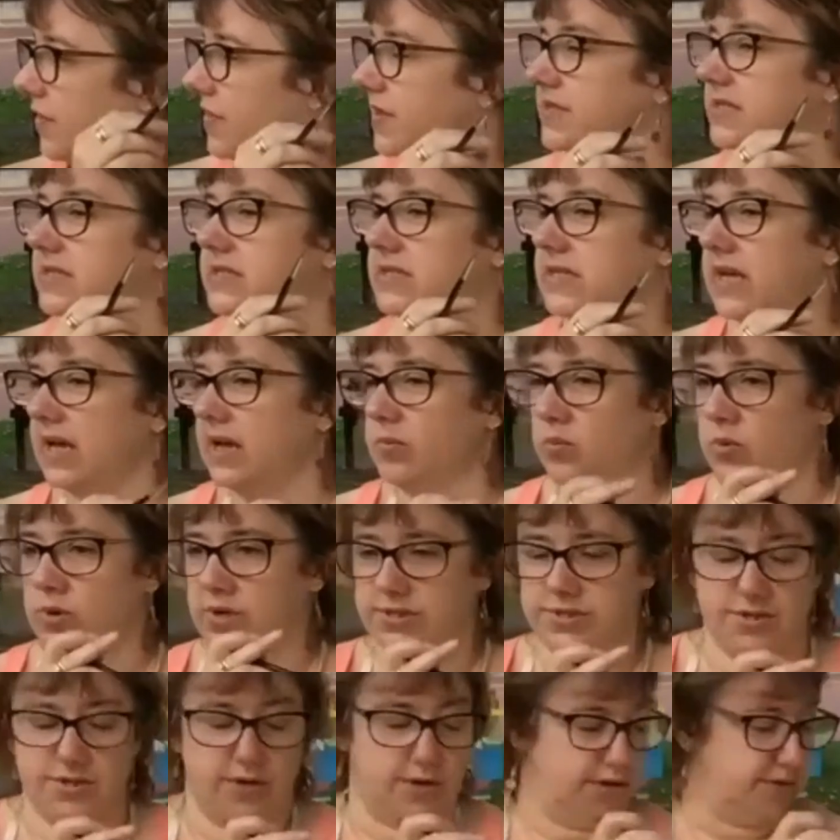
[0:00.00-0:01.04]
the same
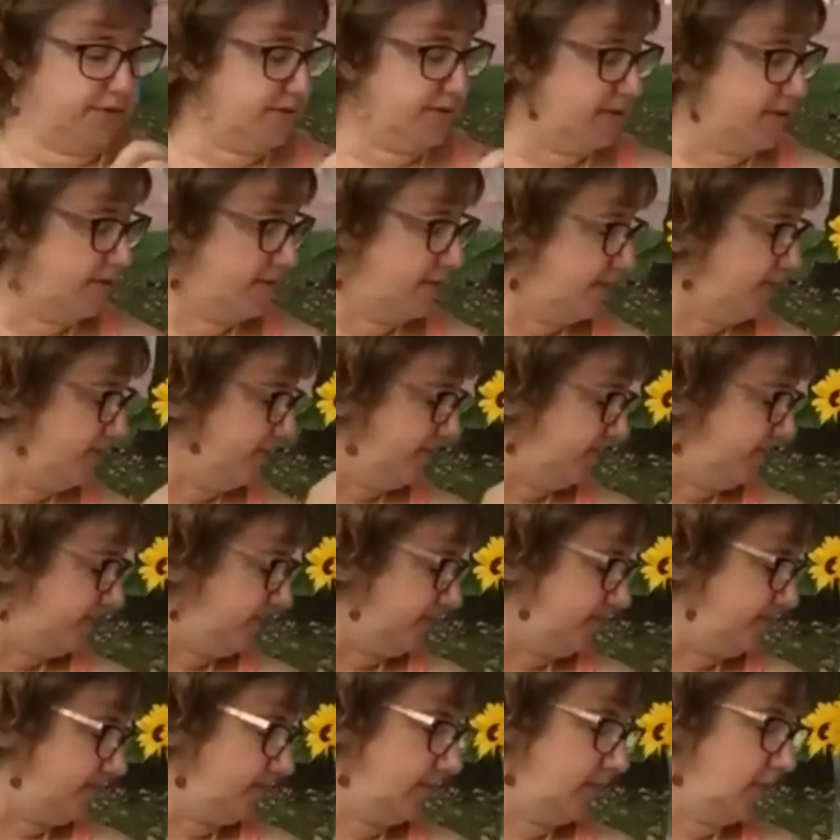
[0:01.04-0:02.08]
results.
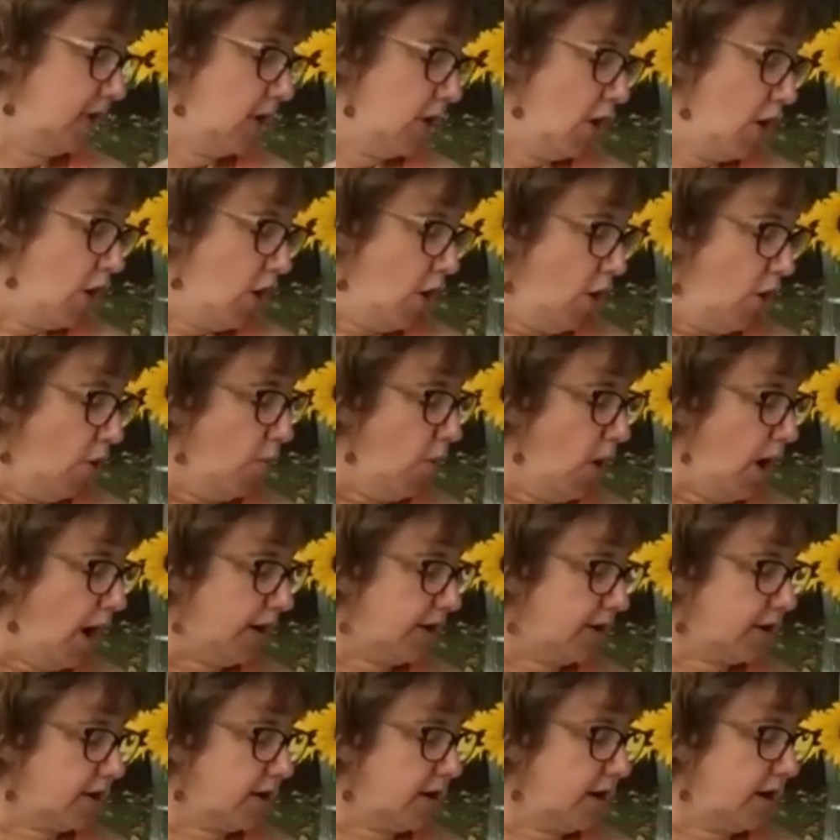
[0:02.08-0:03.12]

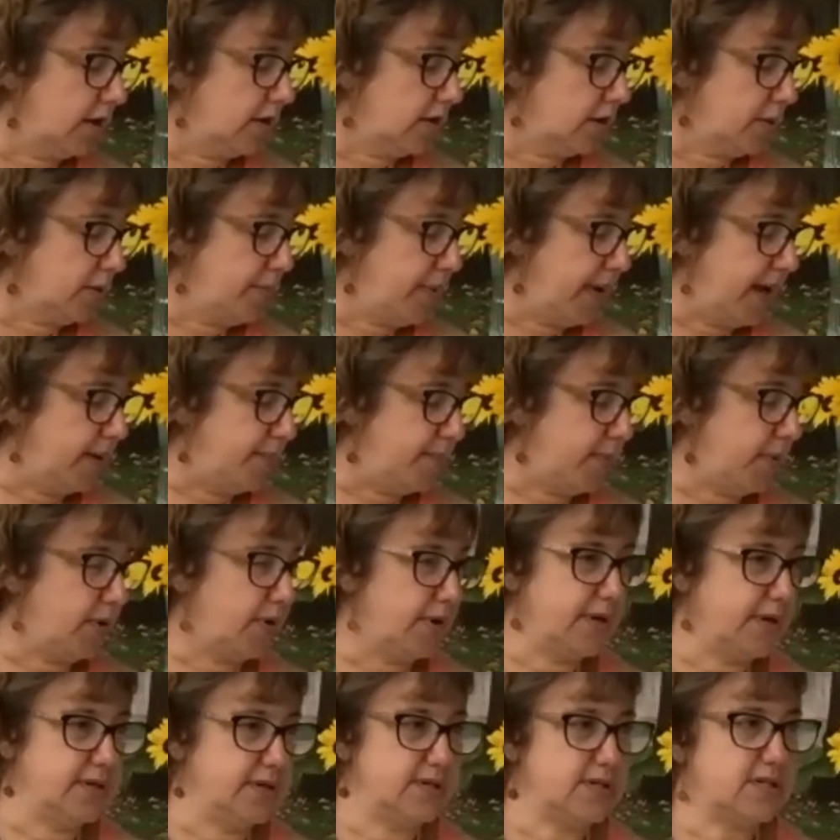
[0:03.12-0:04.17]
Watercolor
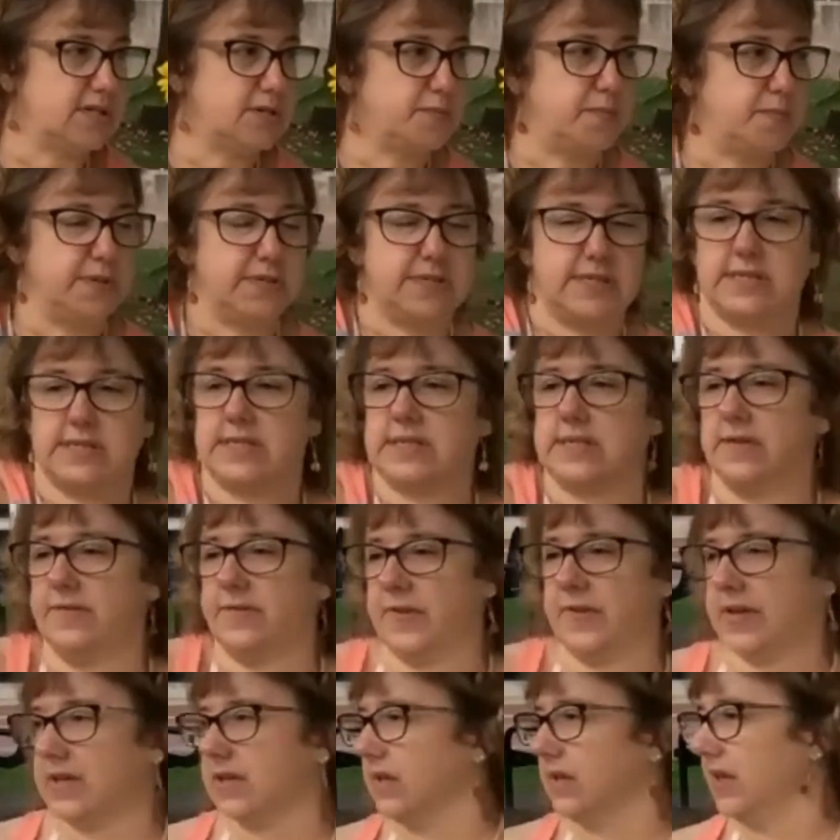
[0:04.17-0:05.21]
paper is
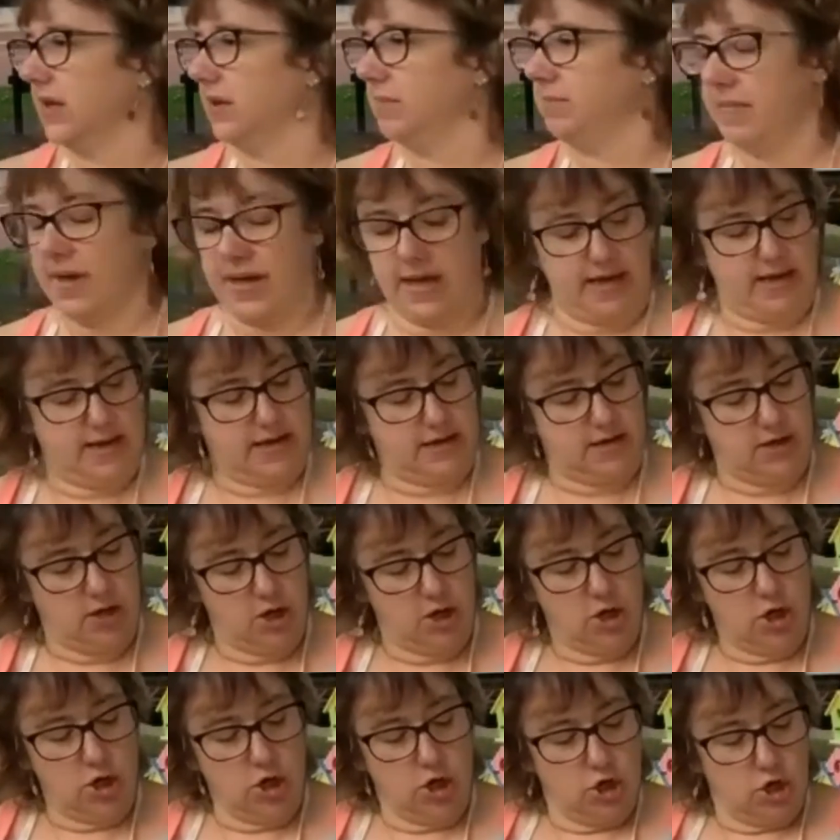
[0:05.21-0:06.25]
specifically made
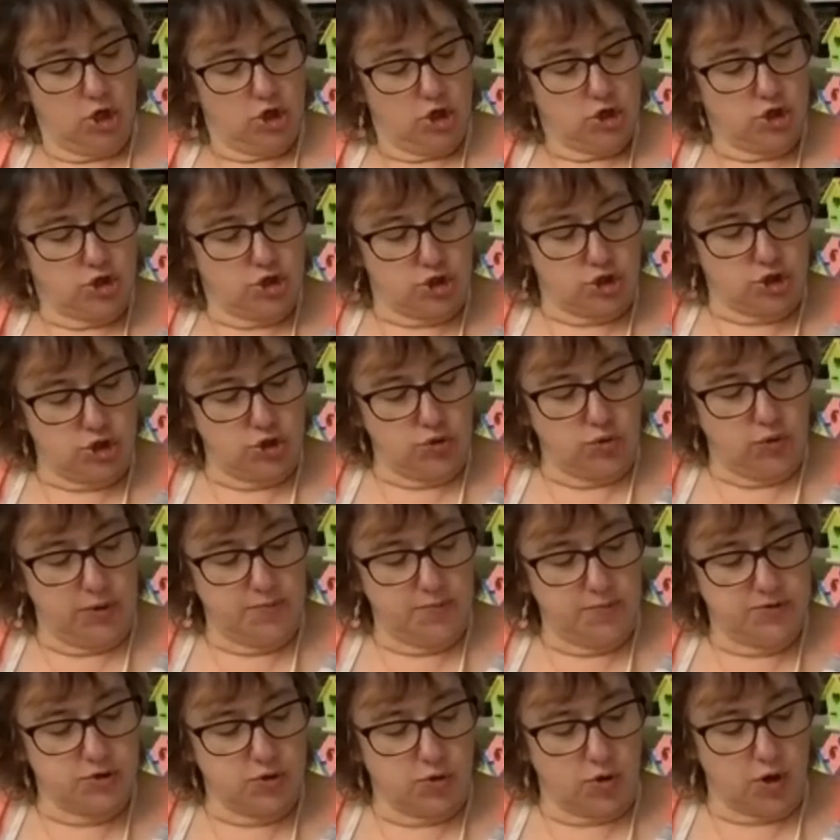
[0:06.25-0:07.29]
to
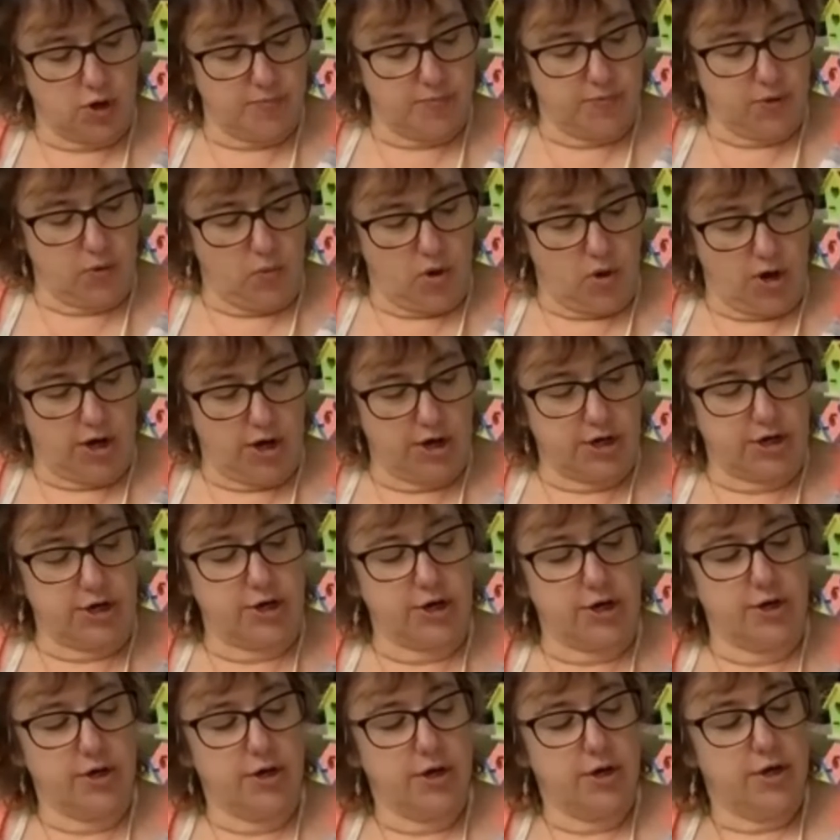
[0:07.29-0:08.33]
absorb the
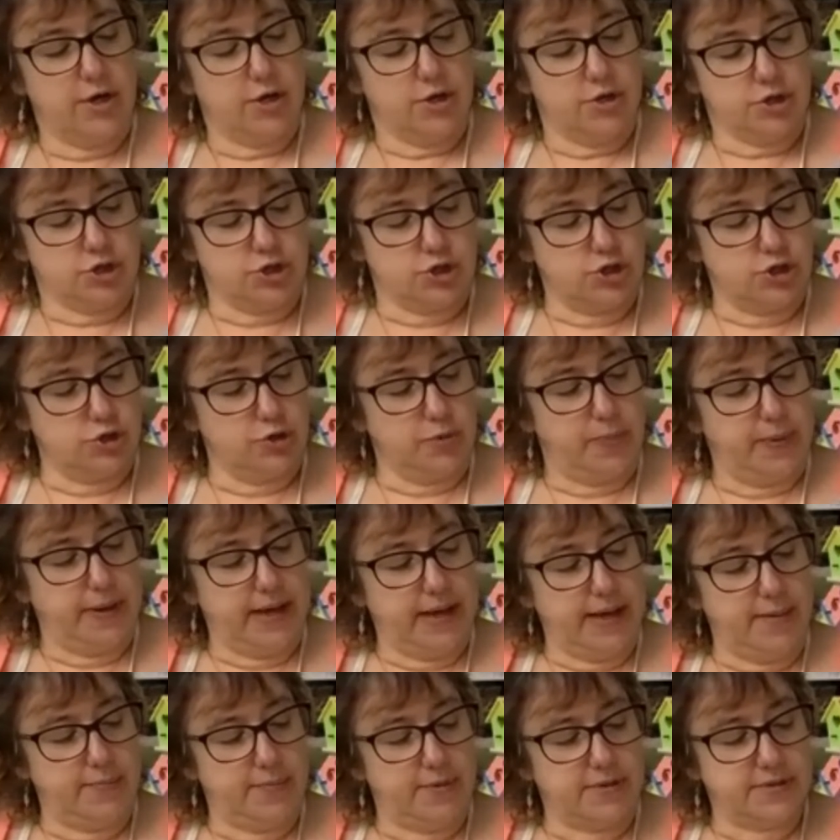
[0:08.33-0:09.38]
water, to
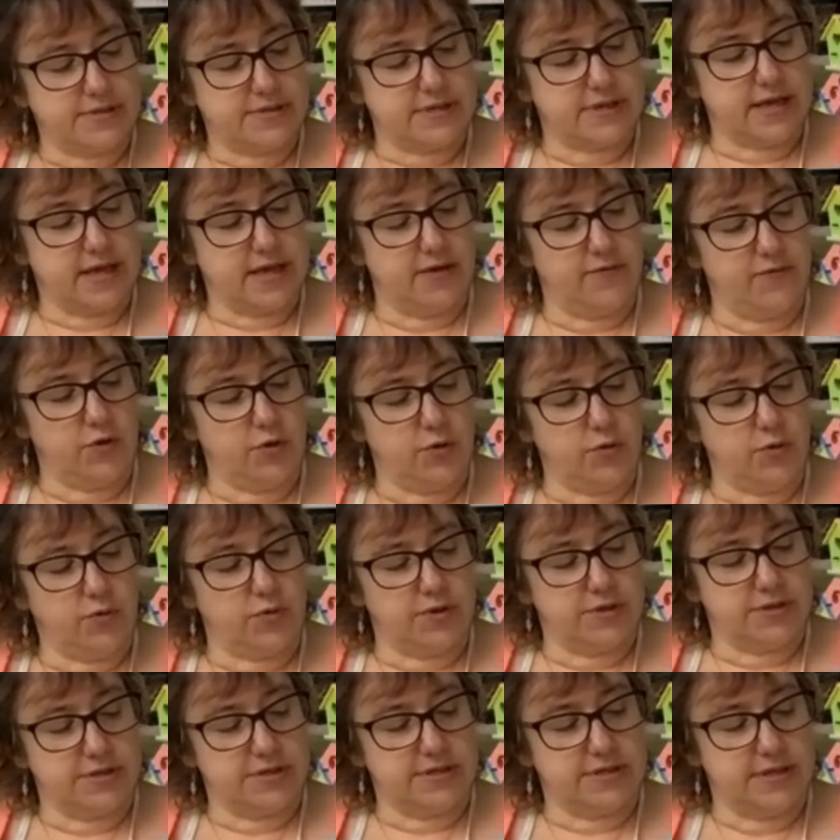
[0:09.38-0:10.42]
be able to give you
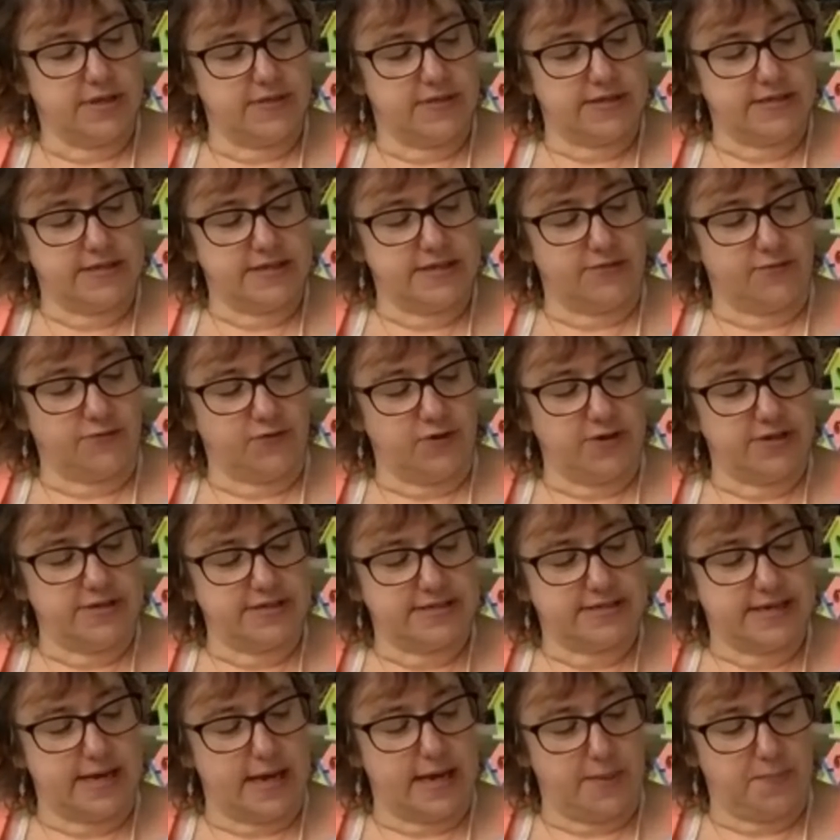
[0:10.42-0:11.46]
the different
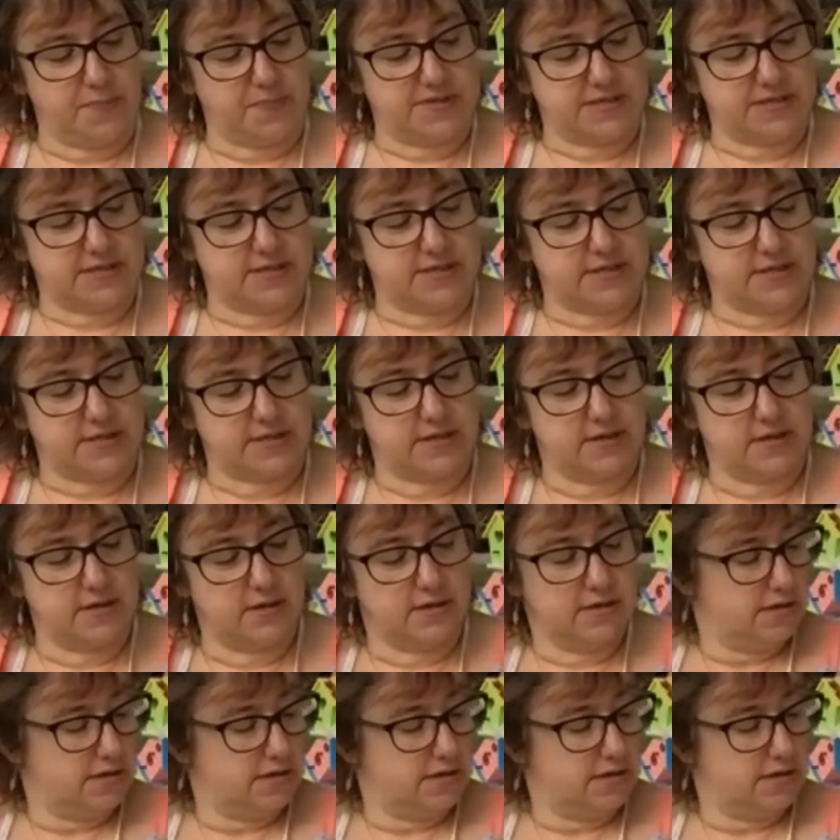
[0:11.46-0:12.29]
depths